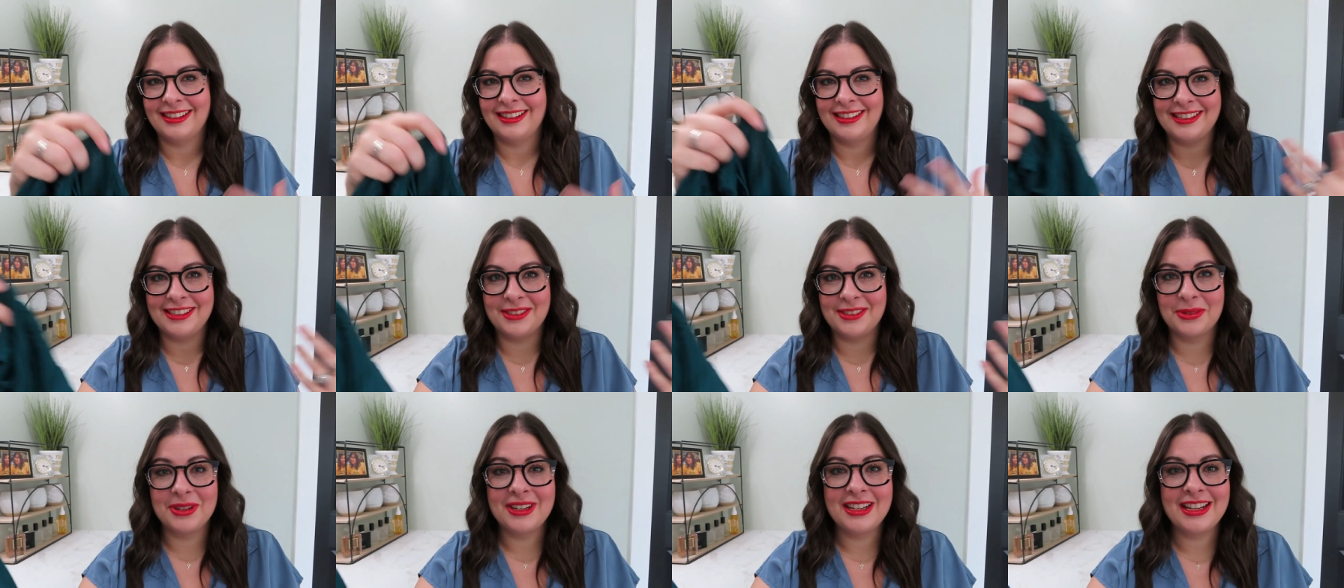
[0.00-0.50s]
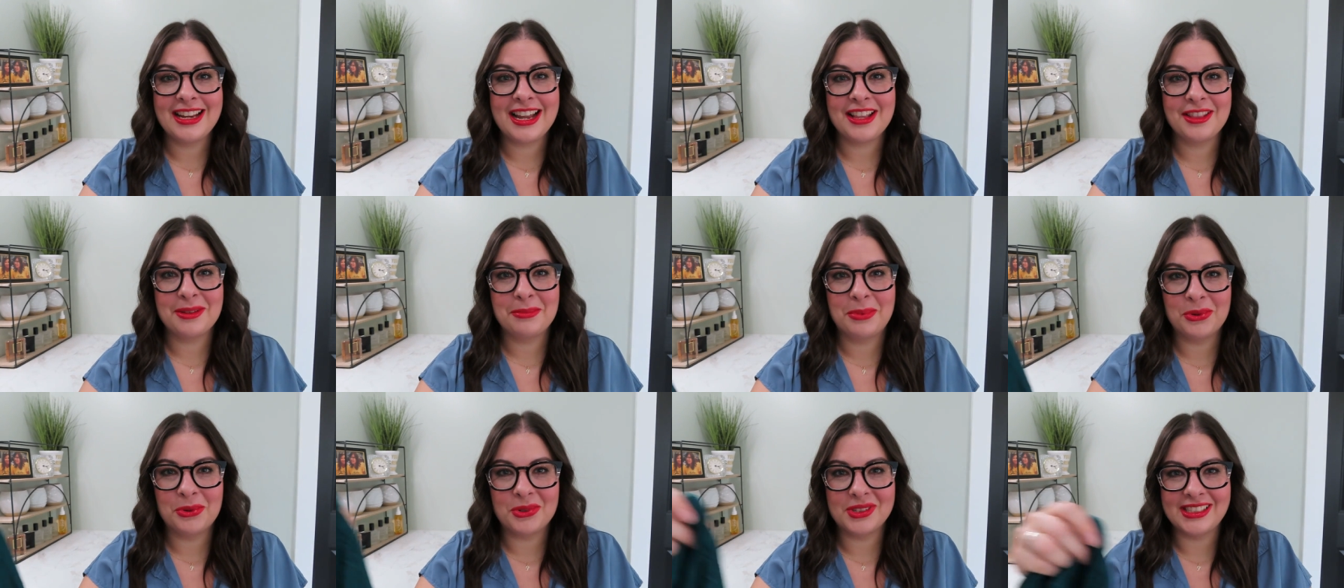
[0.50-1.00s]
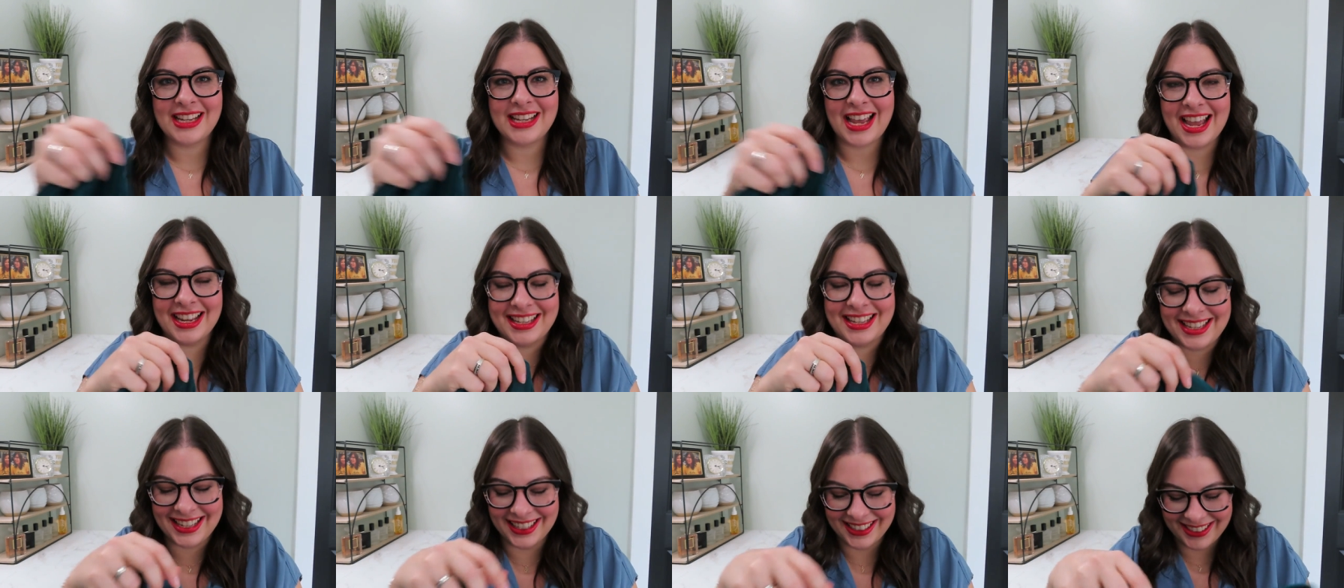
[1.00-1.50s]
he's working on the pool
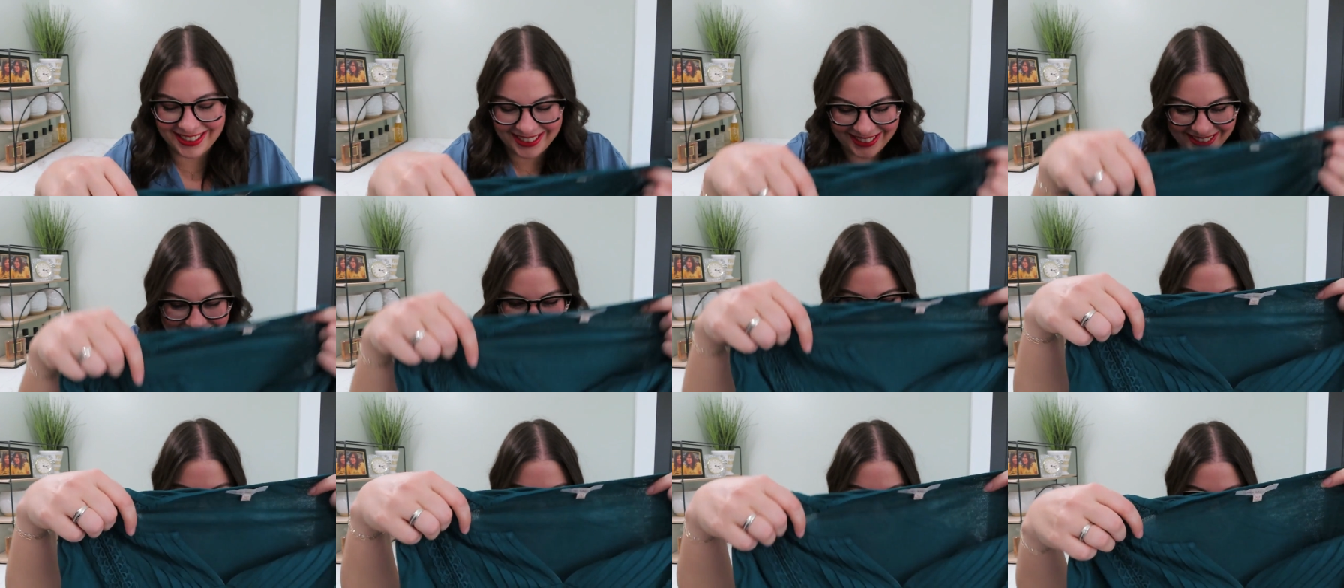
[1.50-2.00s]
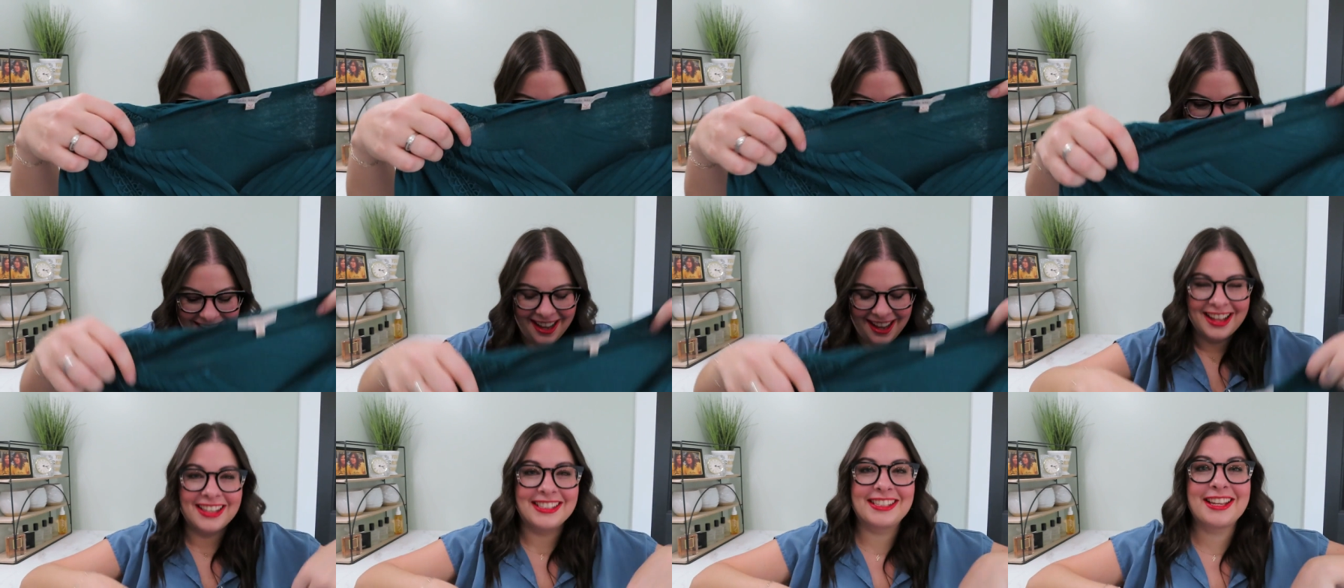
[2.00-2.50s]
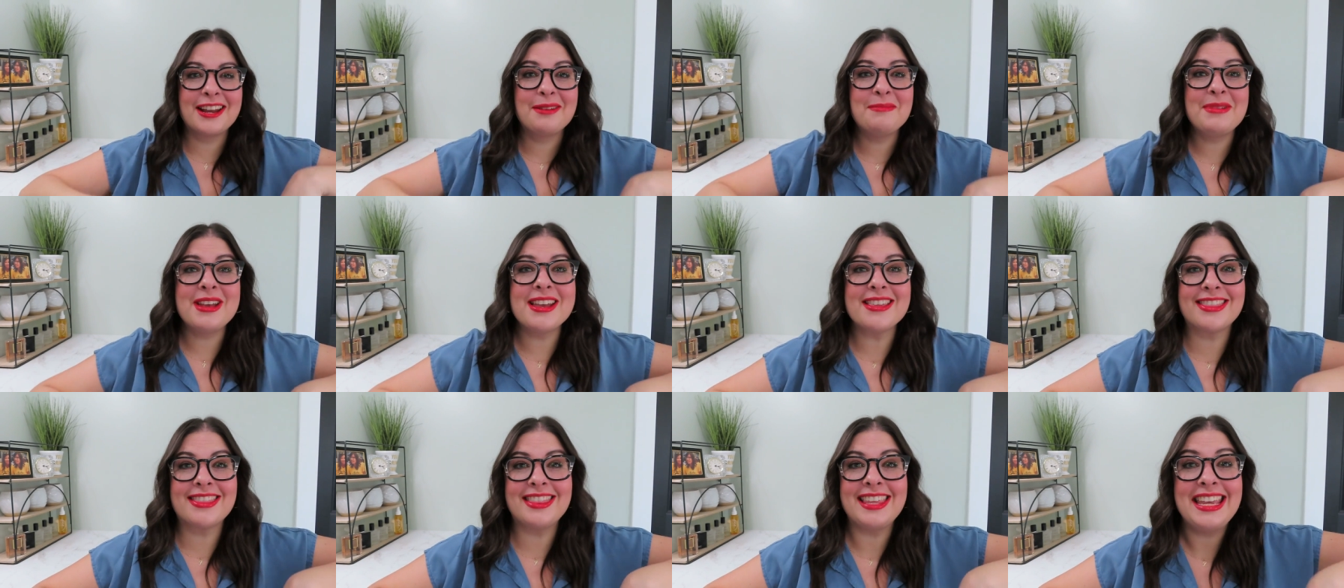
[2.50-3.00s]
deck. It's gonna
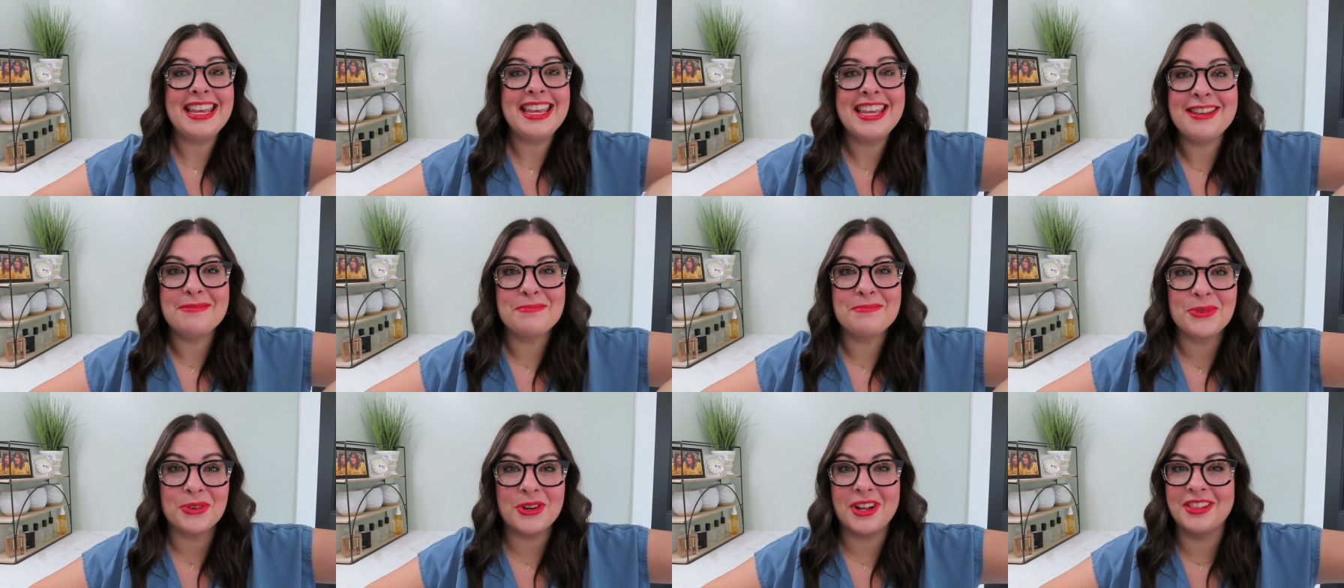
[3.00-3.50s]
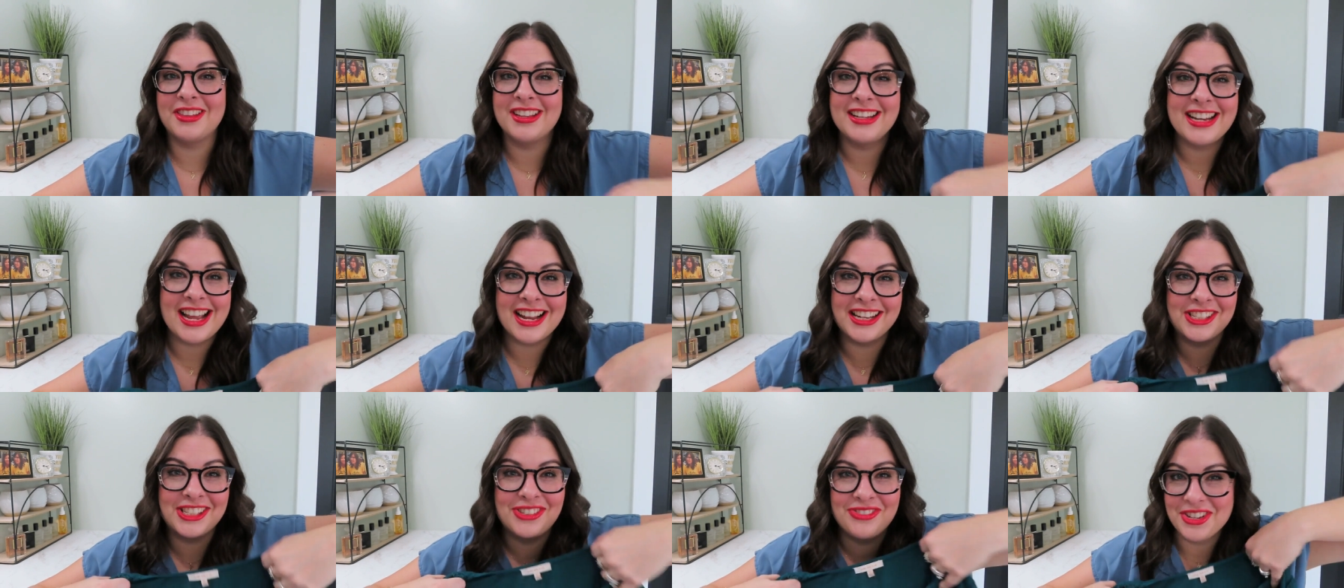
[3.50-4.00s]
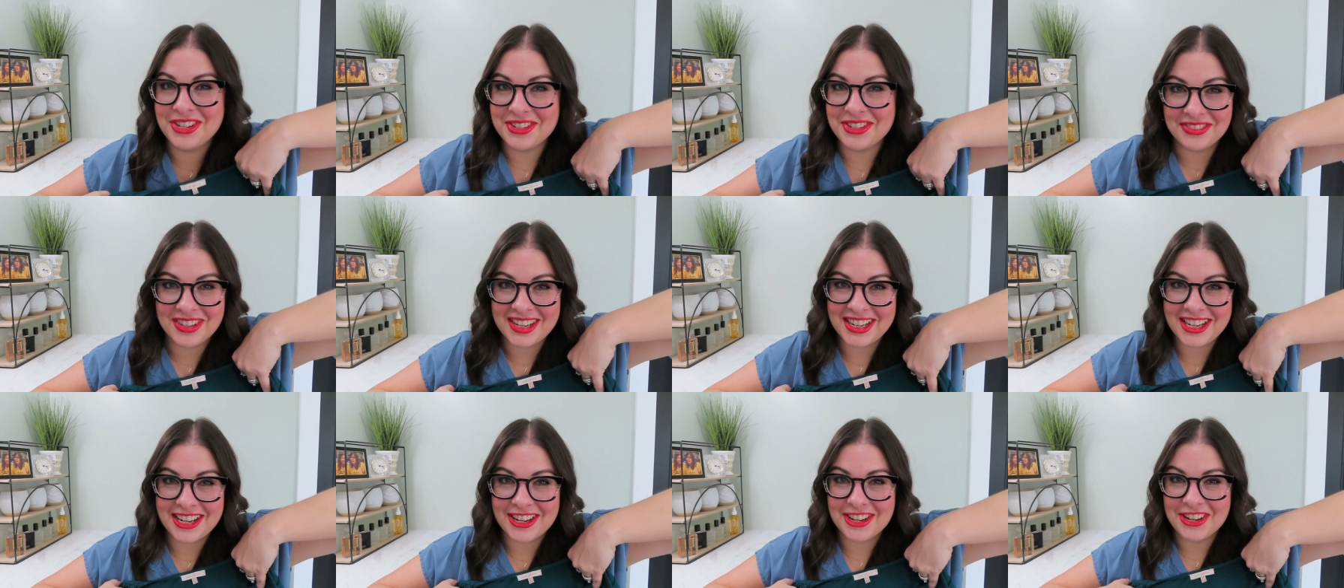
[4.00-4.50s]
be a theme throughout the next few
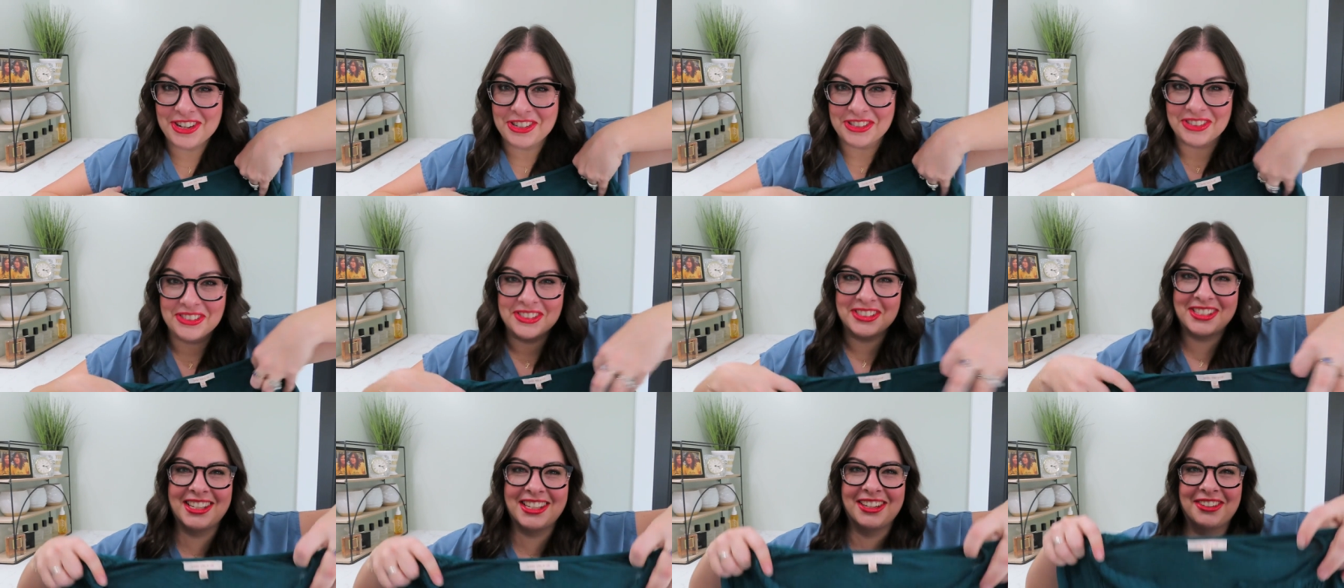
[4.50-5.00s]
videos,